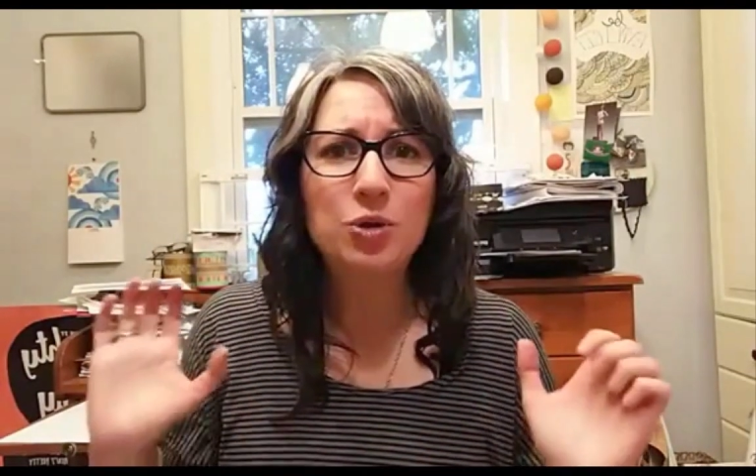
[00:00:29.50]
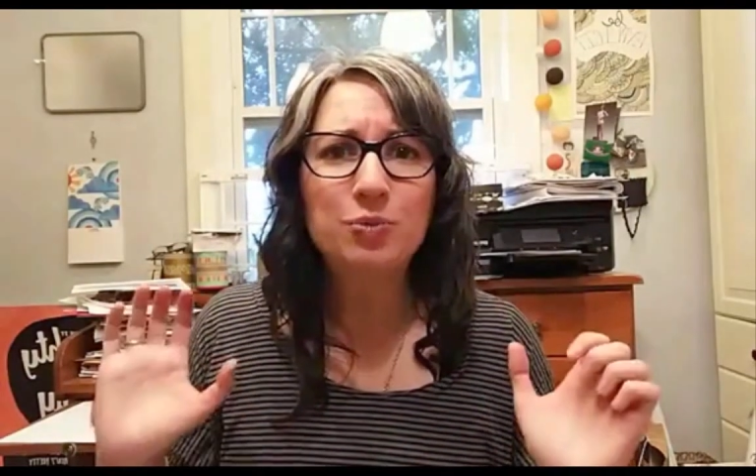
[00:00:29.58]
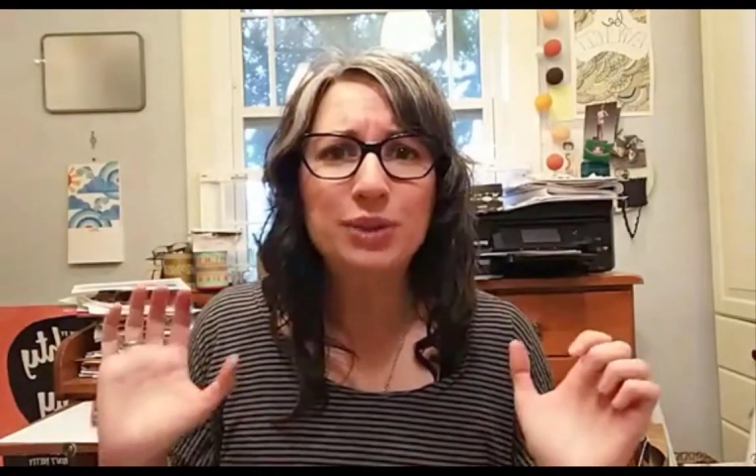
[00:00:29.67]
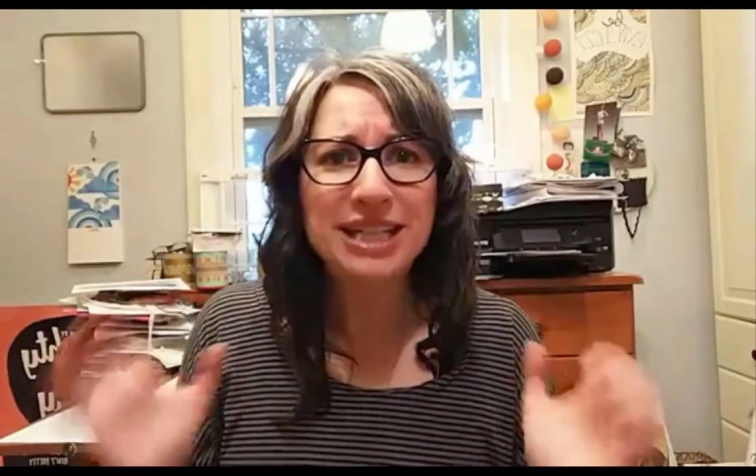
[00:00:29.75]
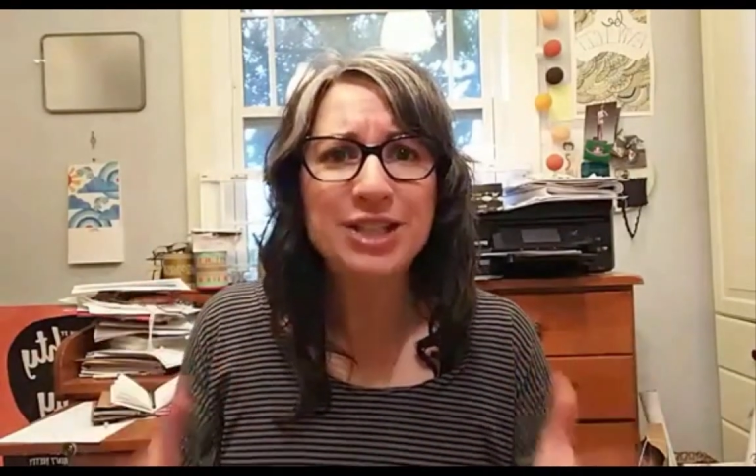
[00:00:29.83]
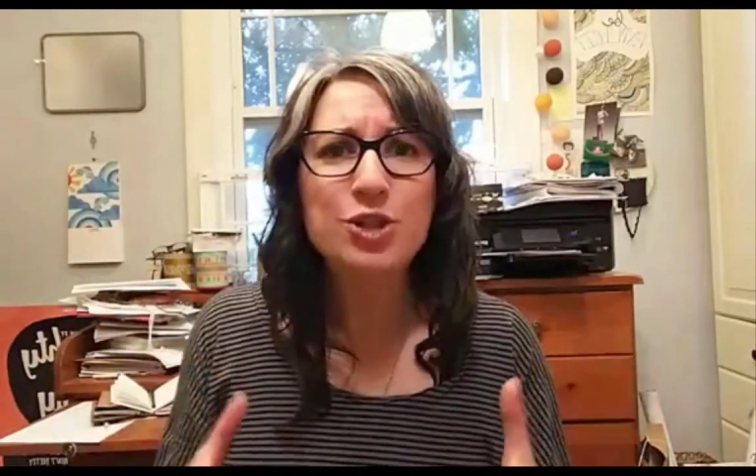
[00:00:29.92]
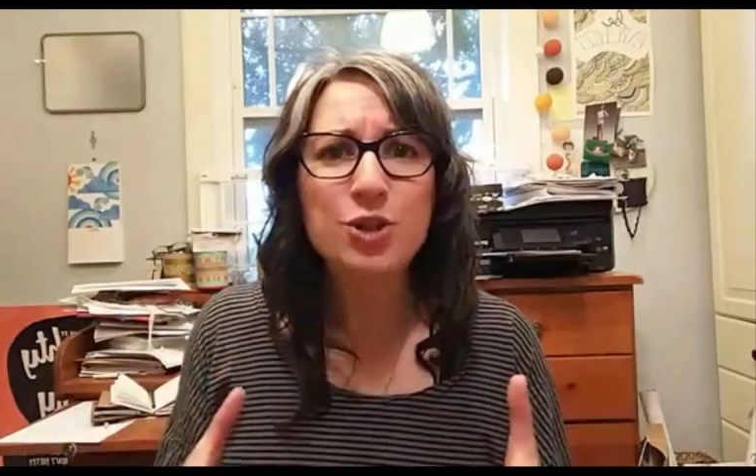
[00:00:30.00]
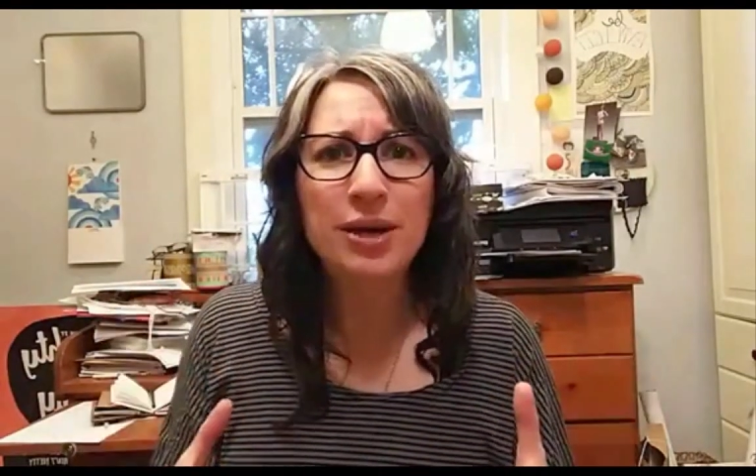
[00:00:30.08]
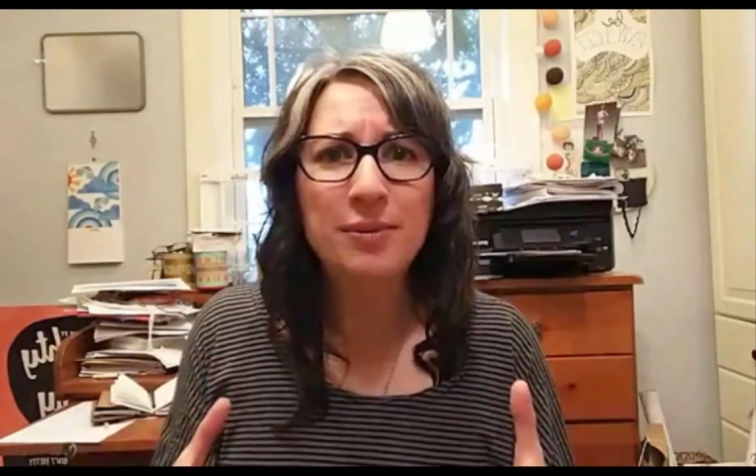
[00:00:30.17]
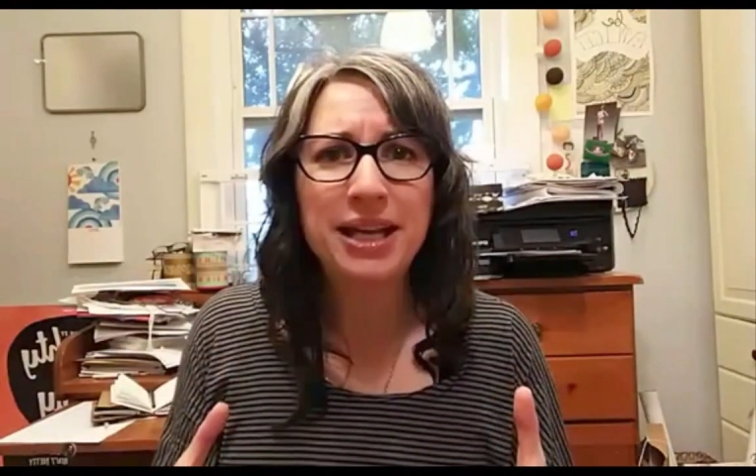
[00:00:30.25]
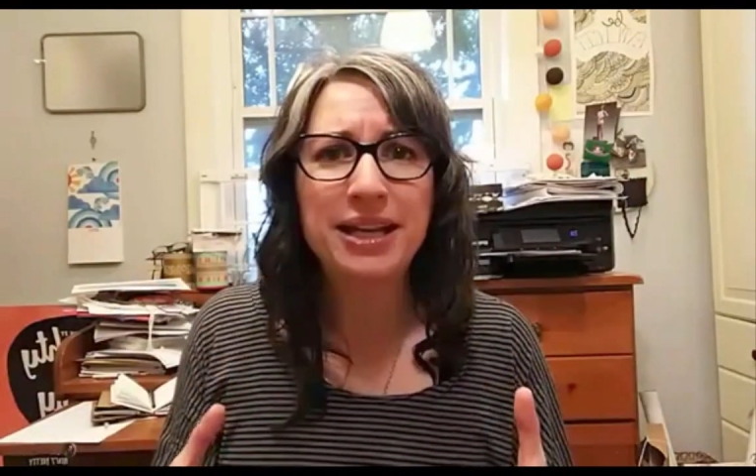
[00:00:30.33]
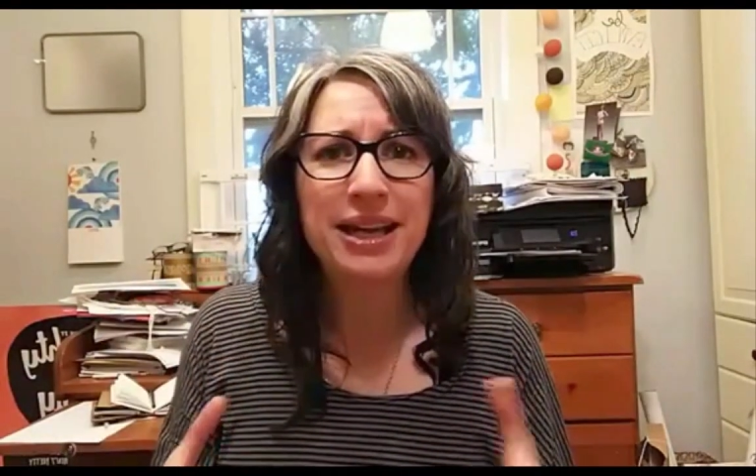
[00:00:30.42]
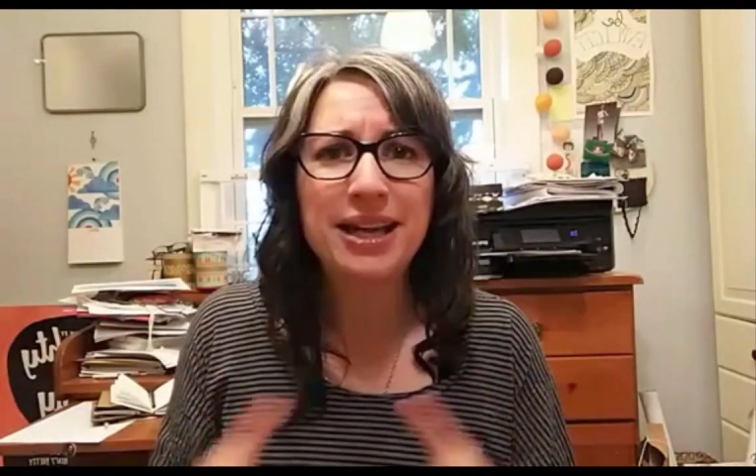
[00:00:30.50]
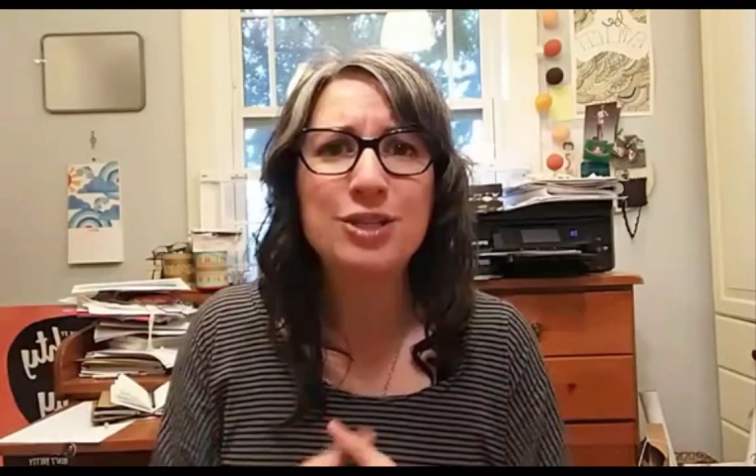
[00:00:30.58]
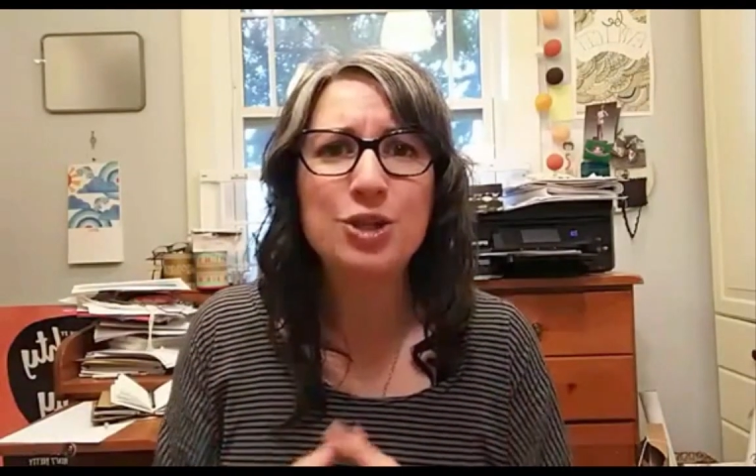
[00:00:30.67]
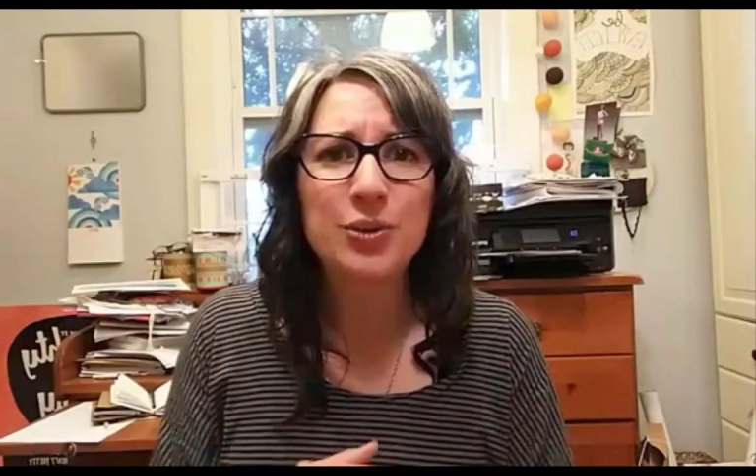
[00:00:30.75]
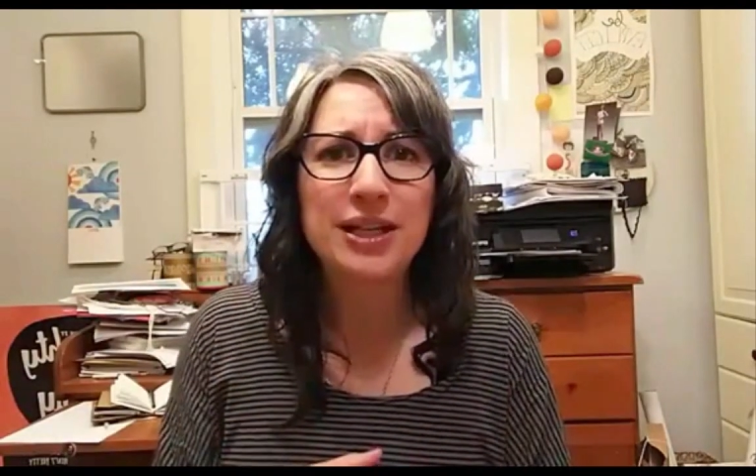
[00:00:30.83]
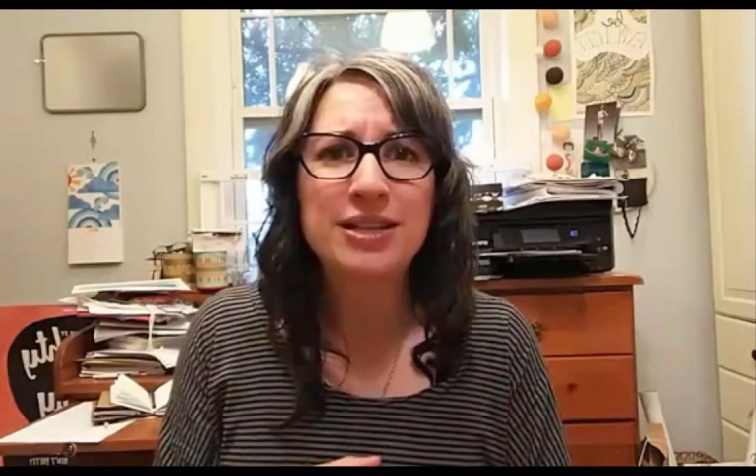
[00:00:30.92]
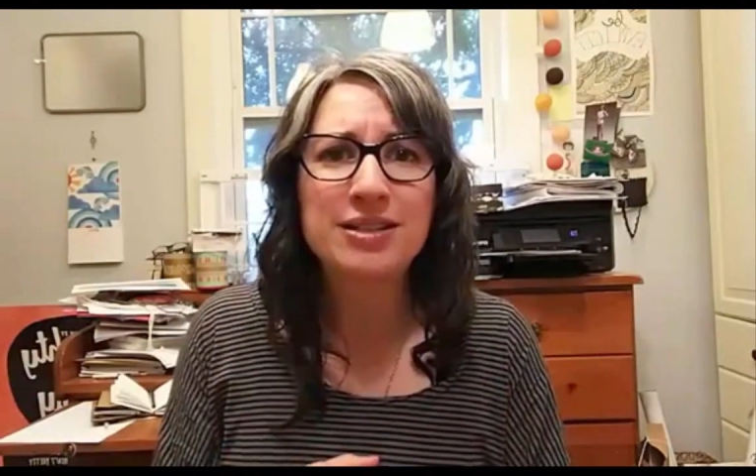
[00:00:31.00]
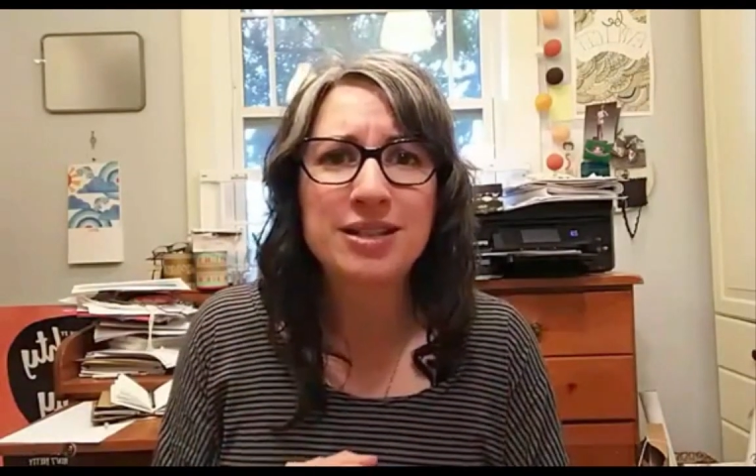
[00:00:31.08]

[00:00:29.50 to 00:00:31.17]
Please join me in doing